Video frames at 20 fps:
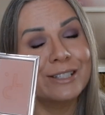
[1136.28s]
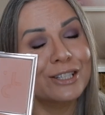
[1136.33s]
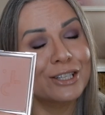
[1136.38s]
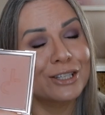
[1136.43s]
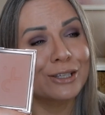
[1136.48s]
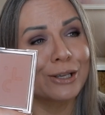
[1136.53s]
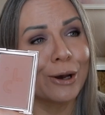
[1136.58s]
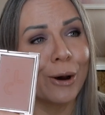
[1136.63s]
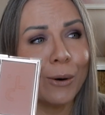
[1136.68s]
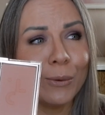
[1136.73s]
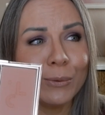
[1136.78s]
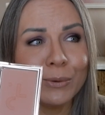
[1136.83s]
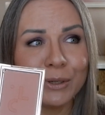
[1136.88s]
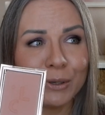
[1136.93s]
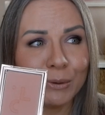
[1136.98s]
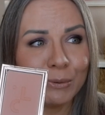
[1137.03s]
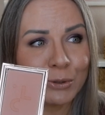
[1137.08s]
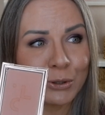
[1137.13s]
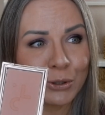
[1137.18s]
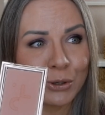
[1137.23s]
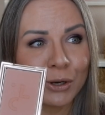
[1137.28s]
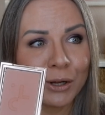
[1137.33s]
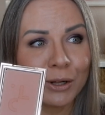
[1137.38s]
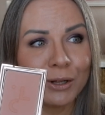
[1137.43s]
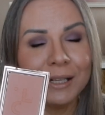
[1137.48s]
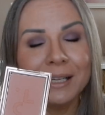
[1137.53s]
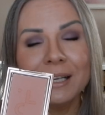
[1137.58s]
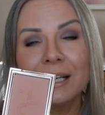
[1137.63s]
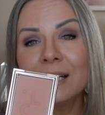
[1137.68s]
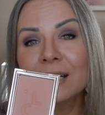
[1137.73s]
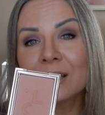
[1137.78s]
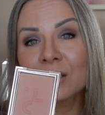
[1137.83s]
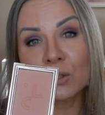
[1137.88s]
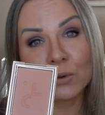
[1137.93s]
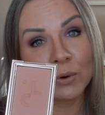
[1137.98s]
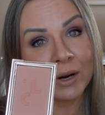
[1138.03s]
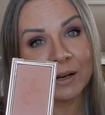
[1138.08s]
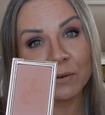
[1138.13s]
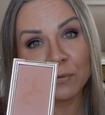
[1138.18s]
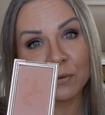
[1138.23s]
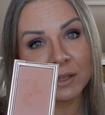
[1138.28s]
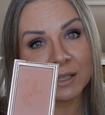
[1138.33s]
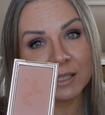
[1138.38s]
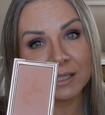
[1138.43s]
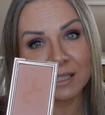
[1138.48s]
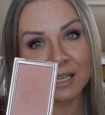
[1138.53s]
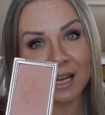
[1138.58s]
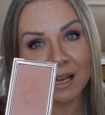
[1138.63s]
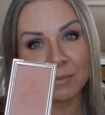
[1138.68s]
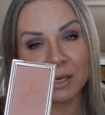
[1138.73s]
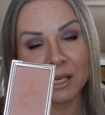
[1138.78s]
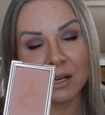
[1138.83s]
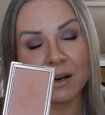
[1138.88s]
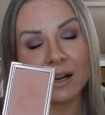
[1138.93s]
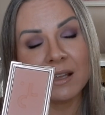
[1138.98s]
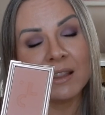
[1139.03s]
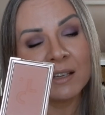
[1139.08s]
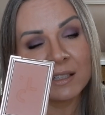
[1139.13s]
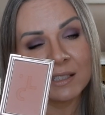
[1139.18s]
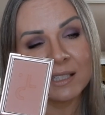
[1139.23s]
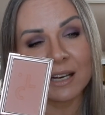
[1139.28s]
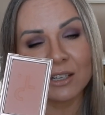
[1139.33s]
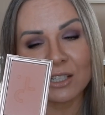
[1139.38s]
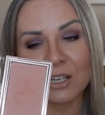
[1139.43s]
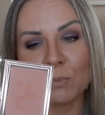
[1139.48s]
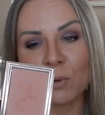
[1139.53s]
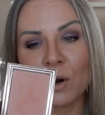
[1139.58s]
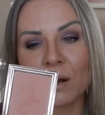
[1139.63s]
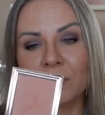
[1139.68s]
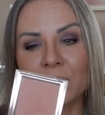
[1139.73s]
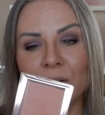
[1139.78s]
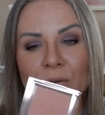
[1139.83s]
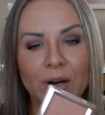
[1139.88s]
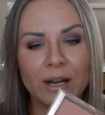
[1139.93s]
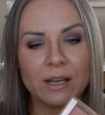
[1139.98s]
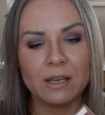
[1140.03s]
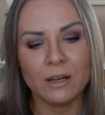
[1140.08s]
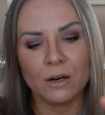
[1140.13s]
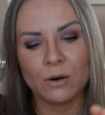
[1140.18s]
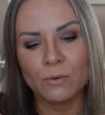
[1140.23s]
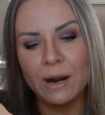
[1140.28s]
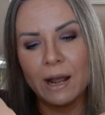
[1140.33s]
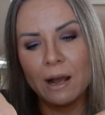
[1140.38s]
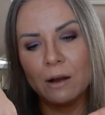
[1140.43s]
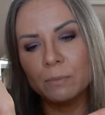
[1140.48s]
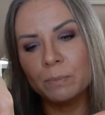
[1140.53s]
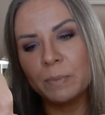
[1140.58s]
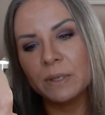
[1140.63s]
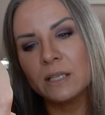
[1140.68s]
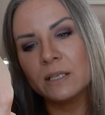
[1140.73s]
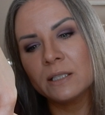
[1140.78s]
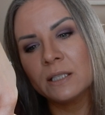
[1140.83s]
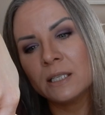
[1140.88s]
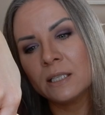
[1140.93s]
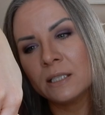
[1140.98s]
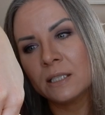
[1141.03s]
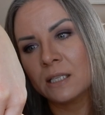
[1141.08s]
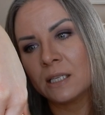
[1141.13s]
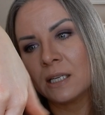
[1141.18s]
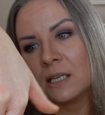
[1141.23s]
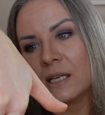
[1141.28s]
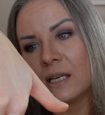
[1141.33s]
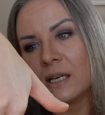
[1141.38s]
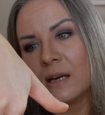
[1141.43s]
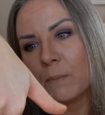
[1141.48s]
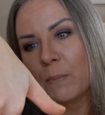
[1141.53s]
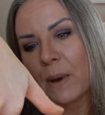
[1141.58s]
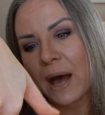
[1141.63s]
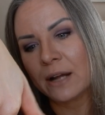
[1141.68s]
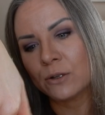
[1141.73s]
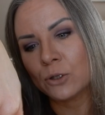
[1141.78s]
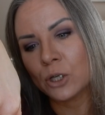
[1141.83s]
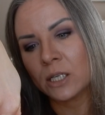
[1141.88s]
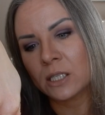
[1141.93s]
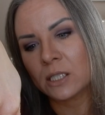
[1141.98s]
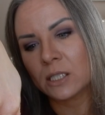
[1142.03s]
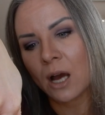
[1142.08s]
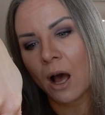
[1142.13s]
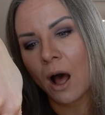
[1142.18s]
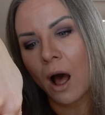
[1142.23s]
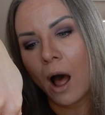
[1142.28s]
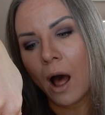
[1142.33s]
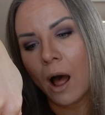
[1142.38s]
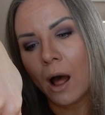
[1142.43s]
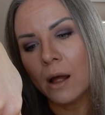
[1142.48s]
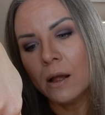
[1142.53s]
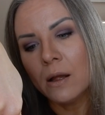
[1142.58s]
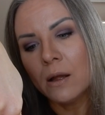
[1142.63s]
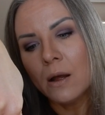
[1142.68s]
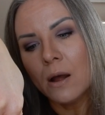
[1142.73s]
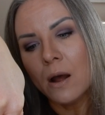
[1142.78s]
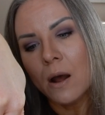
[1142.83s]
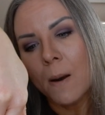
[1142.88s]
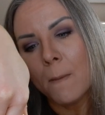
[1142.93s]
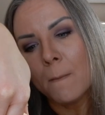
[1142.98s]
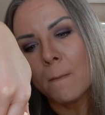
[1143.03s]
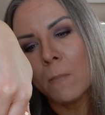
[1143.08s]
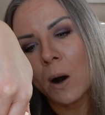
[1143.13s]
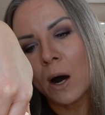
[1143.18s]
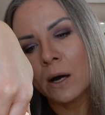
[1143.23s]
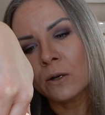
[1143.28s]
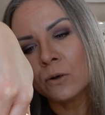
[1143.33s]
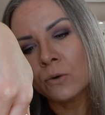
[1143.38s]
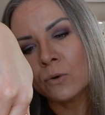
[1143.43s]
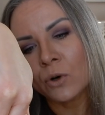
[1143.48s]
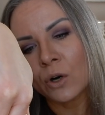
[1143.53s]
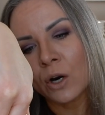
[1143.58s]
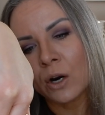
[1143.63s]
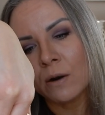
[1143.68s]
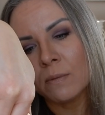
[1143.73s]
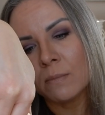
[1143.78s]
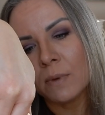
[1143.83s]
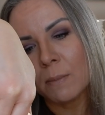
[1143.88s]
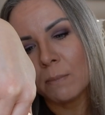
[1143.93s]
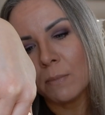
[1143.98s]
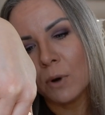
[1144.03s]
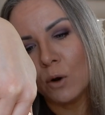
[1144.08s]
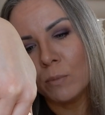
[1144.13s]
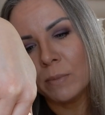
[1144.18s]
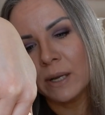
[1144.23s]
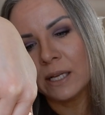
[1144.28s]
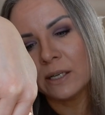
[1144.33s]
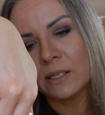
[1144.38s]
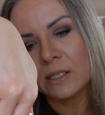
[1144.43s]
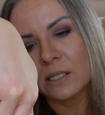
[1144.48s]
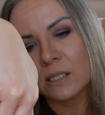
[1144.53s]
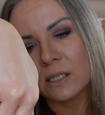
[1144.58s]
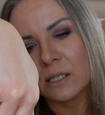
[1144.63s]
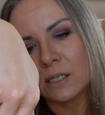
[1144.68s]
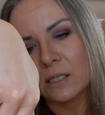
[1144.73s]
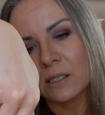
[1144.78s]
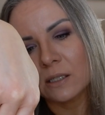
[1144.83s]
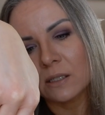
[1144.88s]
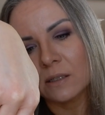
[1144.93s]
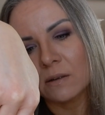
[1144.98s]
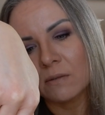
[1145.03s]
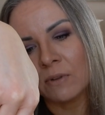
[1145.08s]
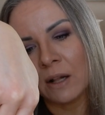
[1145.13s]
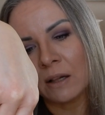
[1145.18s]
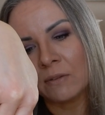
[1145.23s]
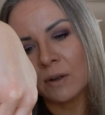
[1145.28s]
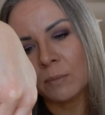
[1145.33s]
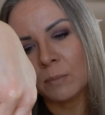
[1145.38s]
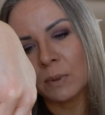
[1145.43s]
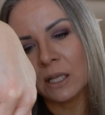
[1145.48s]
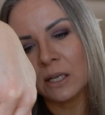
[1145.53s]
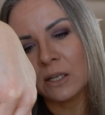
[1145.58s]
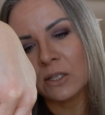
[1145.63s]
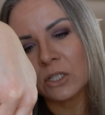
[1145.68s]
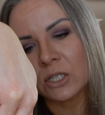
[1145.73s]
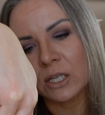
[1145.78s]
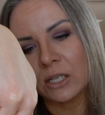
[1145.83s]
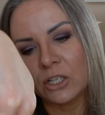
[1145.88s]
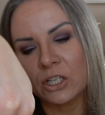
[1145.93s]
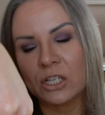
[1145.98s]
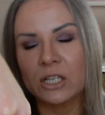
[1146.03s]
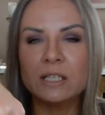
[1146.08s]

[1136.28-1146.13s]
it's so neutral. It's great for this time of year. I think it's actually probably great year round, this is the Patrik Ta monochrome moment velvet blush and